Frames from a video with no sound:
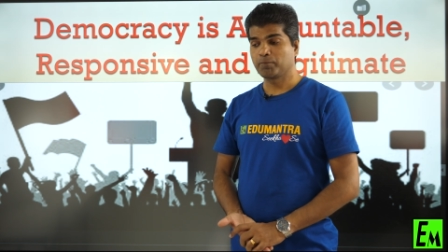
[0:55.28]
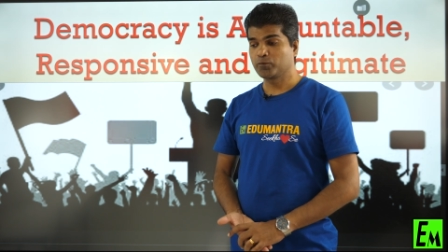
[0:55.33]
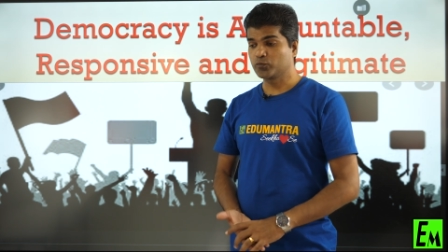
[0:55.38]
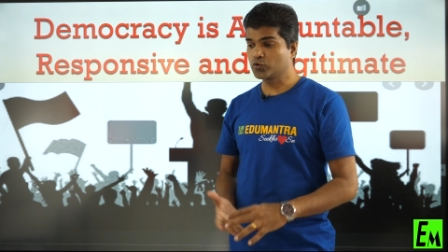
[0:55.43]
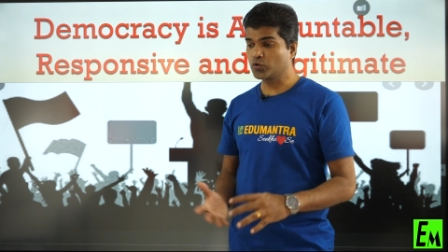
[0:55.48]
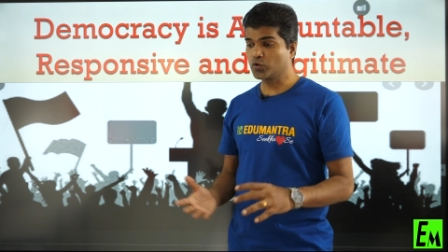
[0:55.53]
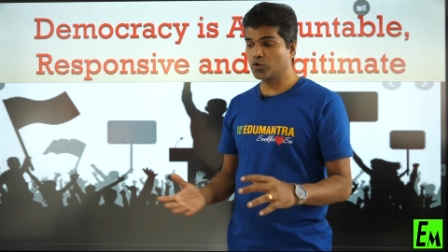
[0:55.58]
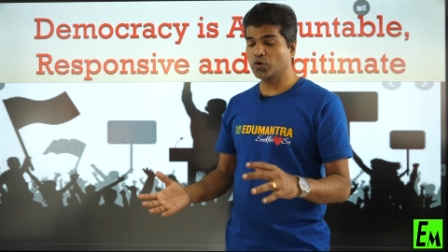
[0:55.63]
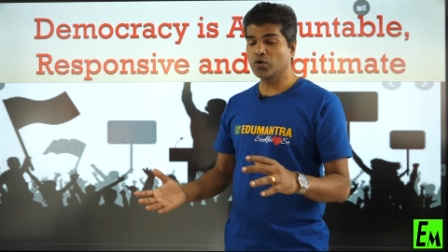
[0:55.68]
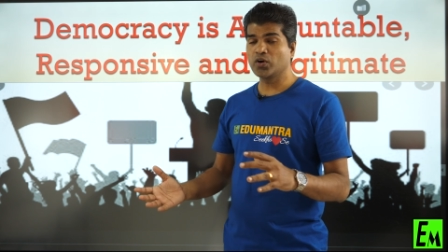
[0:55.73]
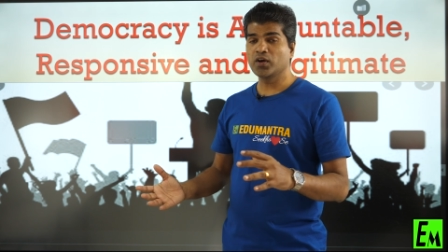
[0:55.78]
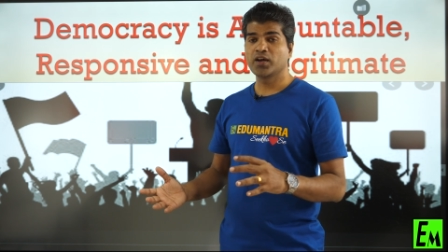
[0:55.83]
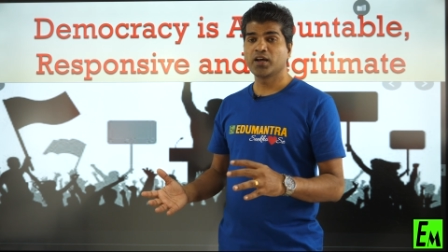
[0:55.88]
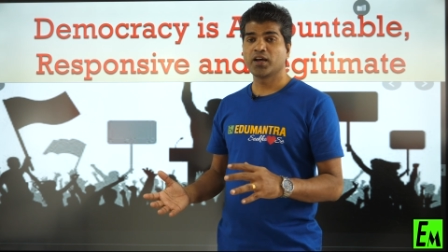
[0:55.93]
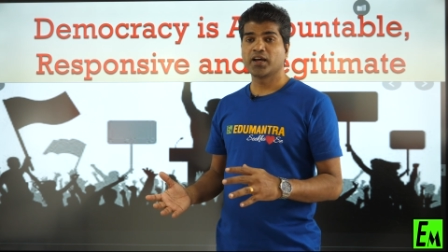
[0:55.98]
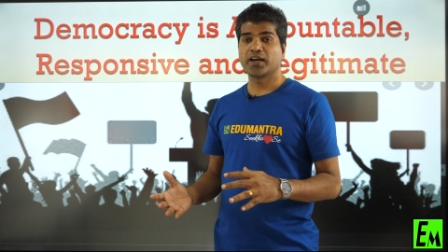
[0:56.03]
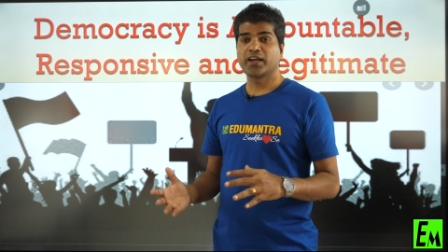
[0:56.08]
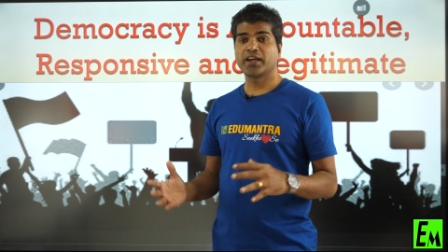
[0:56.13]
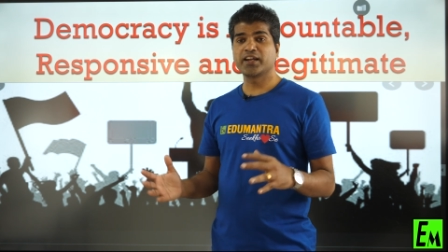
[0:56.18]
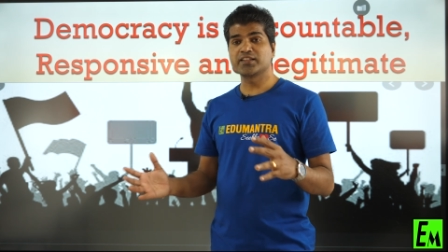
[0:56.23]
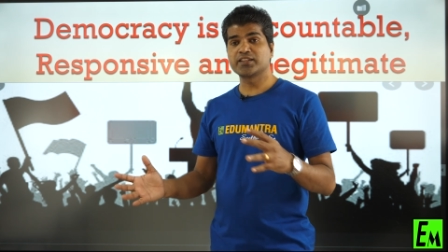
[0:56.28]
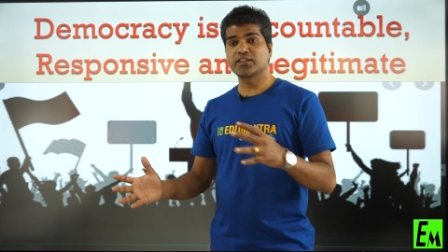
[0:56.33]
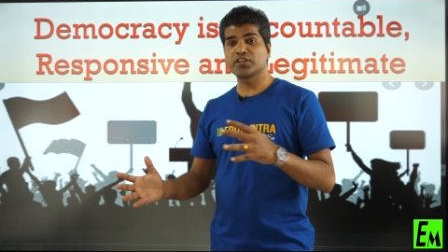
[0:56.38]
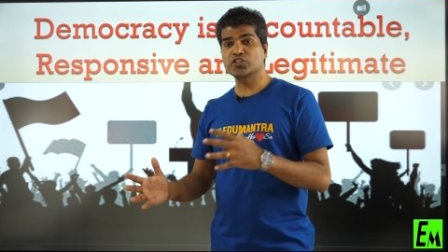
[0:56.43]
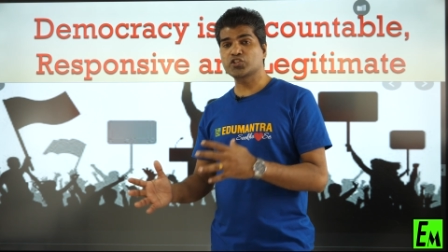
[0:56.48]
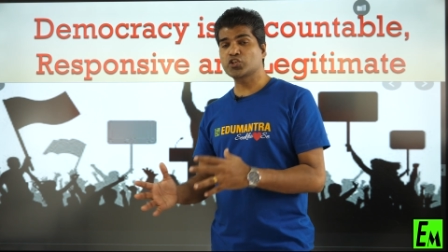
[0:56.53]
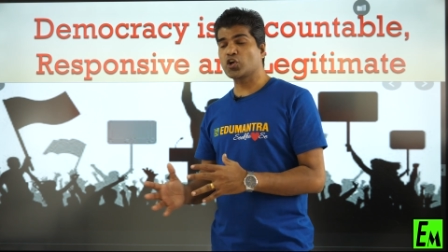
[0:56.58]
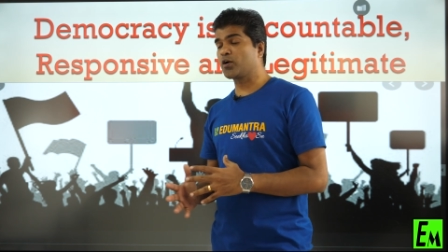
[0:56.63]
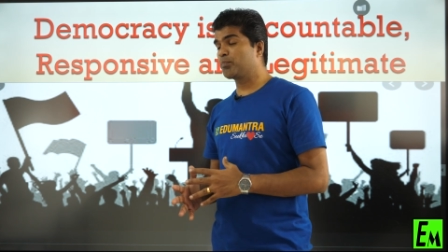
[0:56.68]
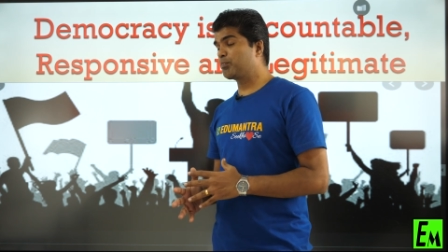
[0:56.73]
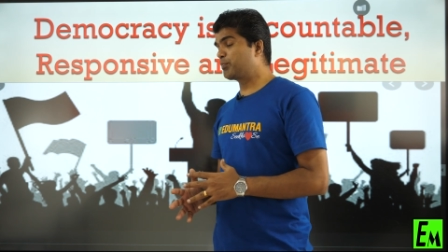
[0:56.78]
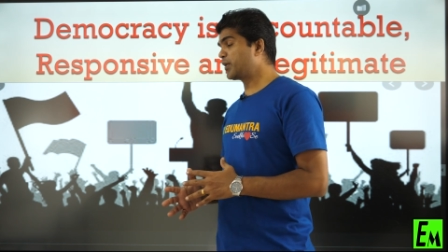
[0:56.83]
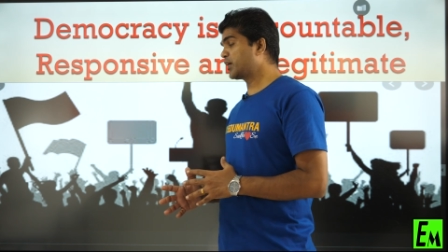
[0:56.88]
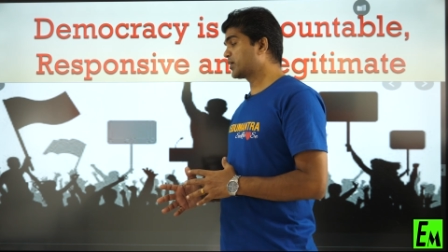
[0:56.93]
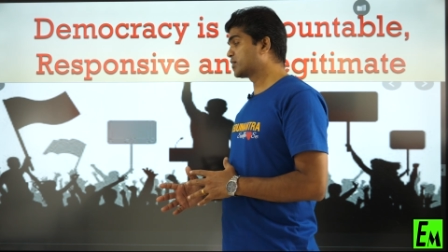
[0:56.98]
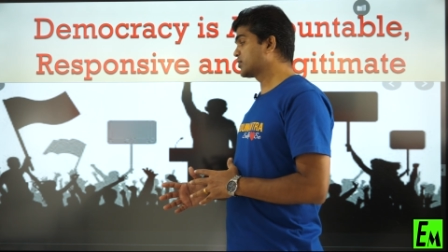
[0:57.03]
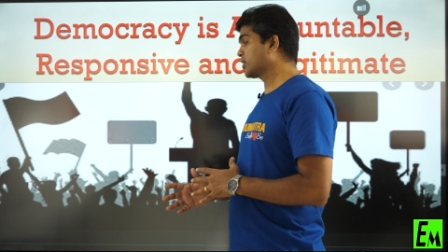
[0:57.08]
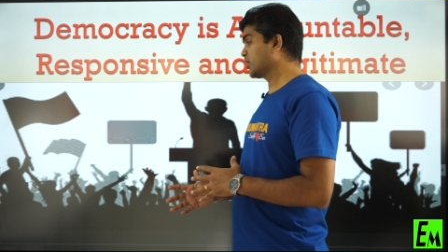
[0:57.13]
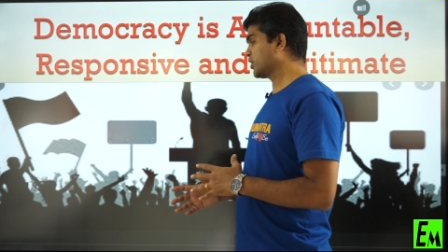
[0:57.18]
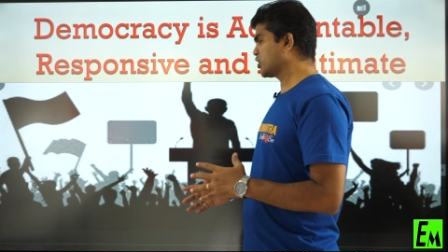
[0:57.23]
So in this
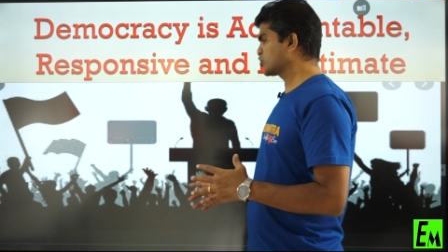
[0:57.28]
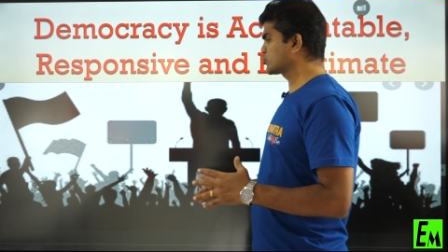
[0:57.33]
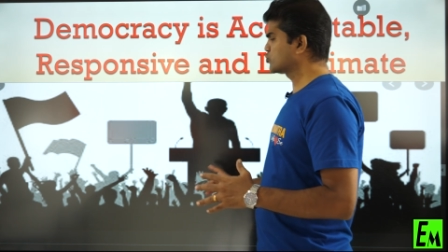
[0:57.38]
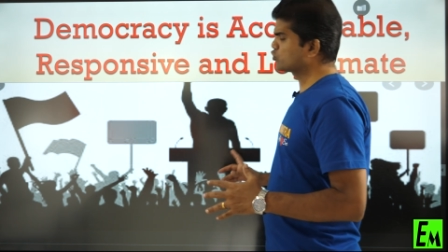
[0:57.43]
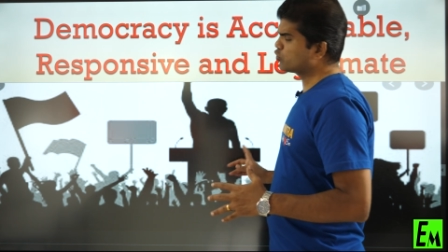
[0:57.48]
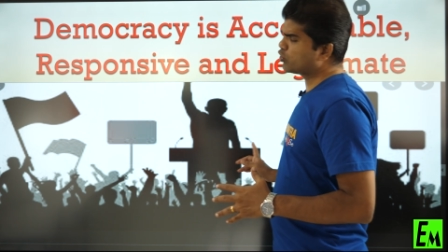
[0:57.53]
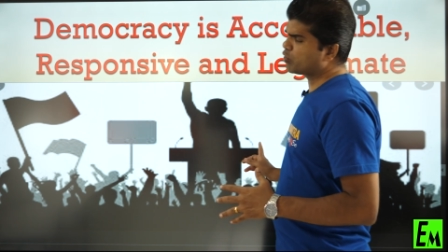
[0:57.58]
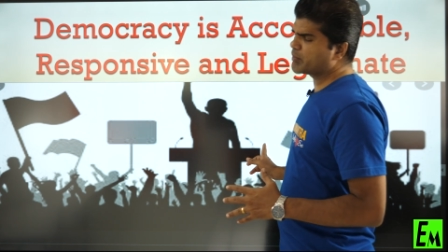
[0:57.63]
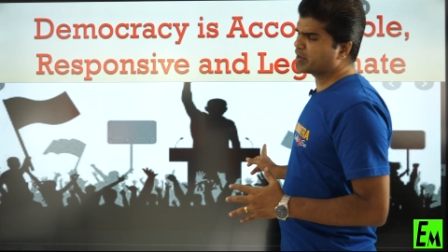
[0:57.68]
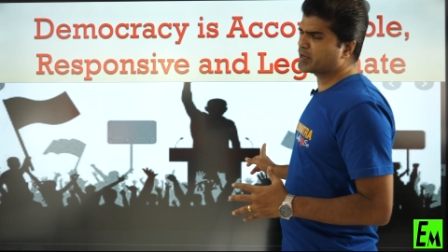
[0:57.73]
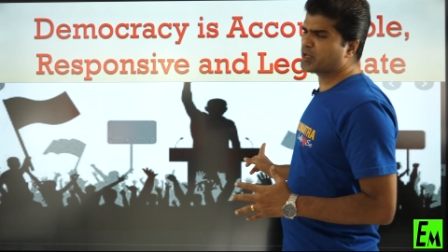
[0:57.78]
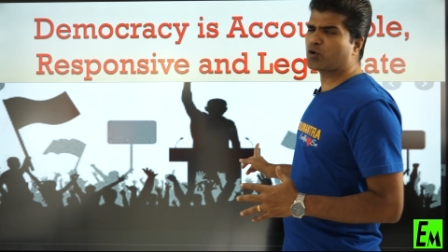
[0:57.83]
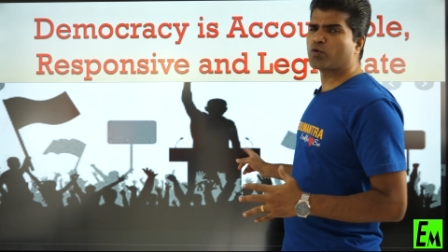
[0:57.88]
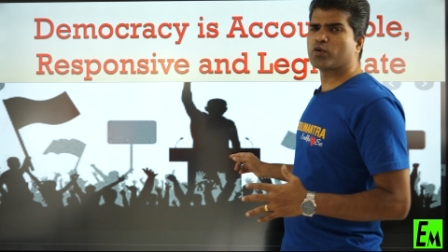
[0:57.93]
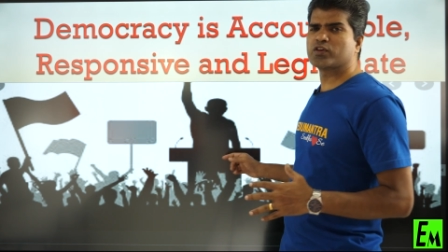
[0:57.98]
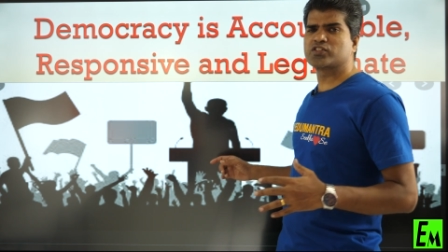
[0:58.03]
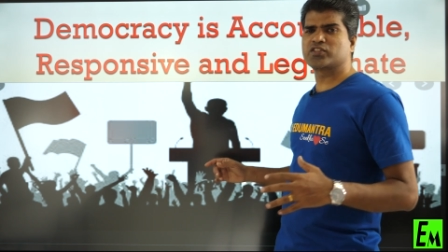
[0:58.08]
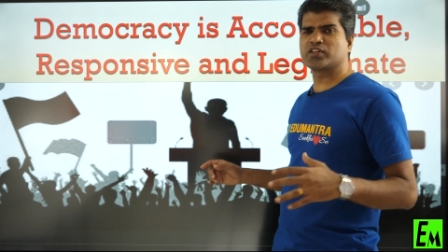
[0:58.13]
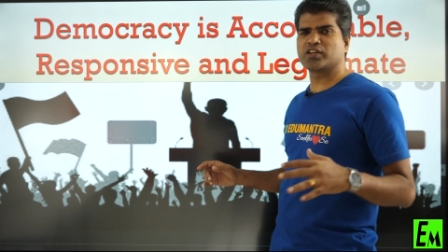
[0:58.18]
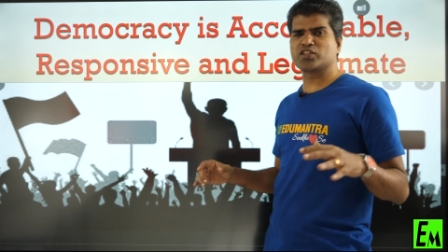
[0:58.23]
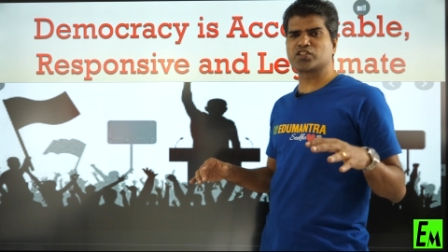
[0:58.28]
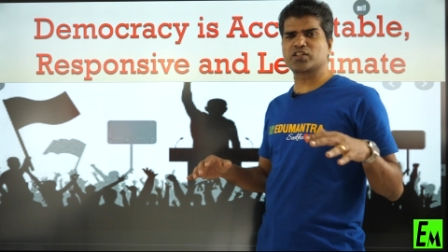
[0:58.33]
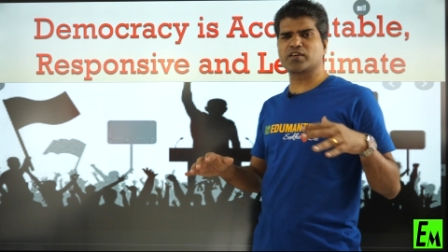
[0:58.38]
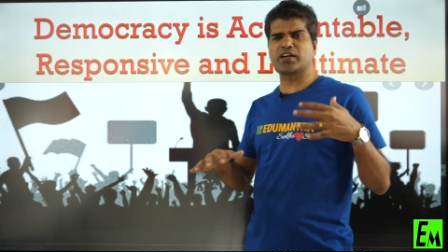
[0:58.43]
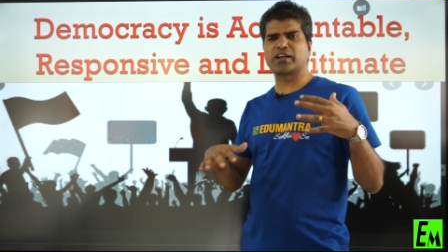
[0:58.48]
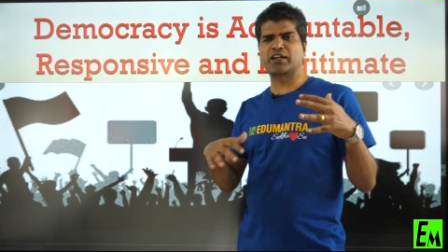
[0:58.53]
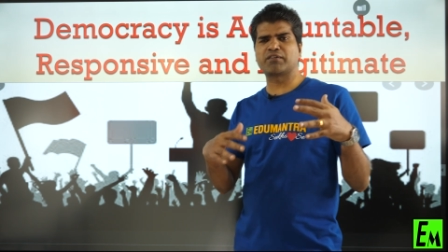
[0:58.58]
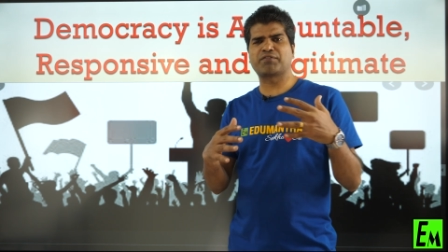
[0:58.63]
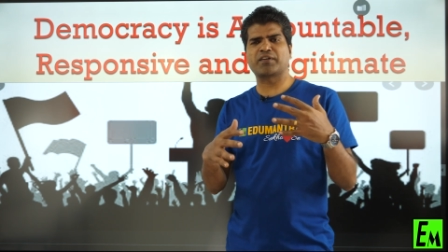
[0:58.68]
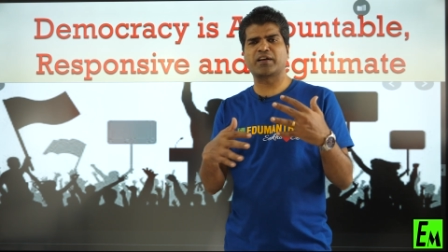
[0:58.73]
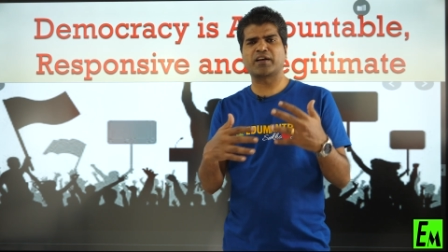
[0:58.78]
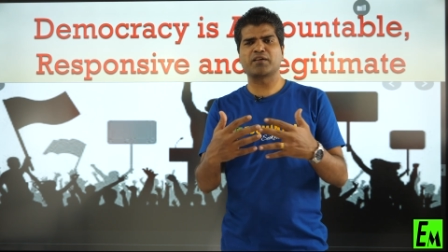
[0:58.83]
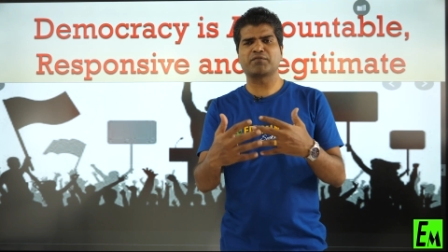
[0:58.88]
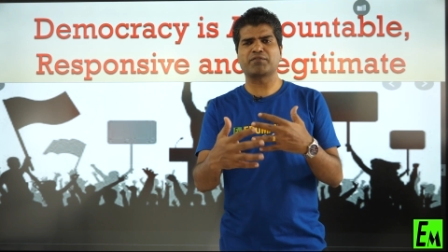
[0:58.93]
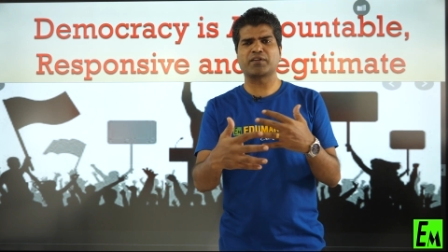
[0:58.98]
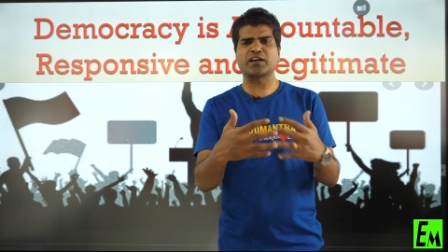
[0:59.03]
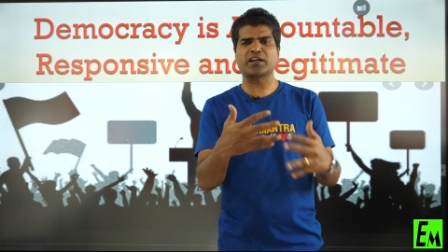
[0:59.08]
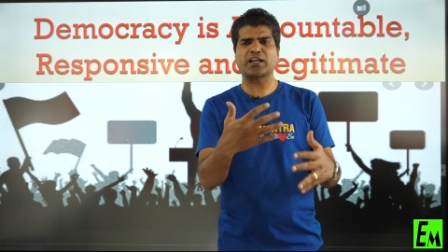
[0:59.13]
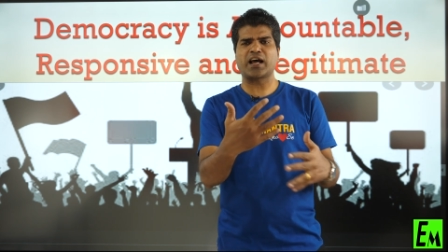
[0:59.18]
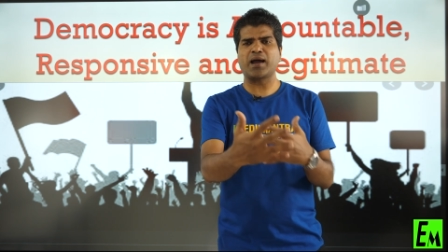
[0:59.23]
topic there are so many questions,
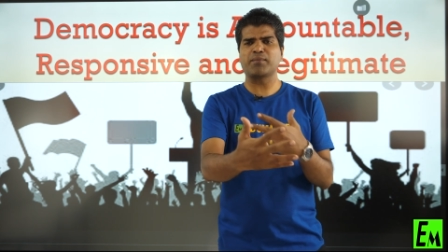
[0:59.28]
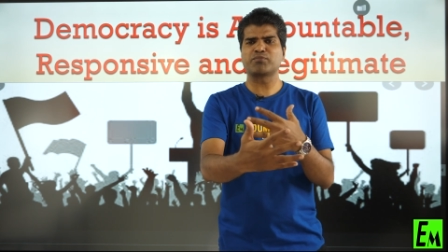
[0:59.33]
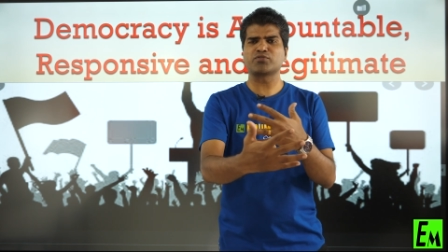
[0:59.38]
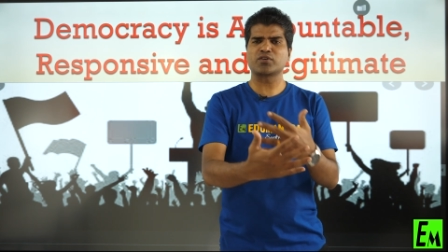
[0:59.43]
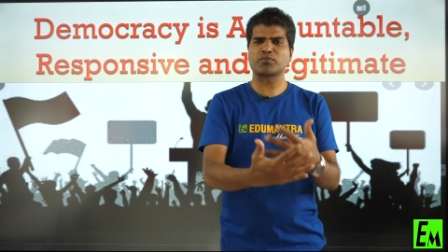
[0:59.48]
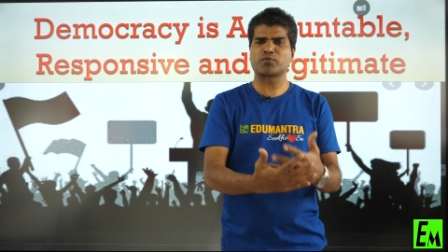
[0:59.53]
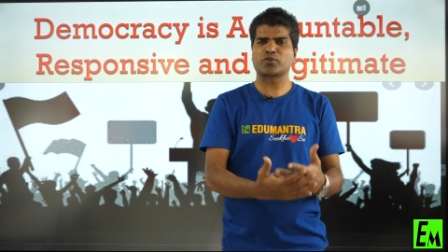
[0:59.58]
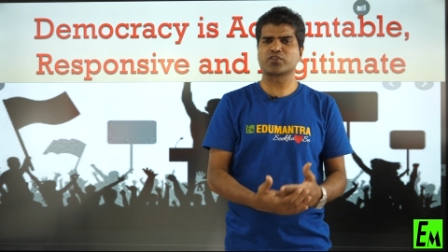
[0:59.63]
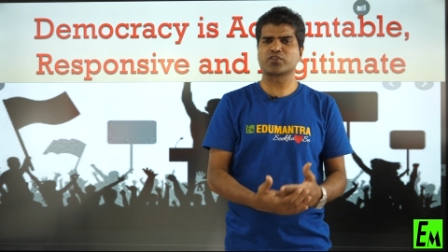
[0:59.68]
different types of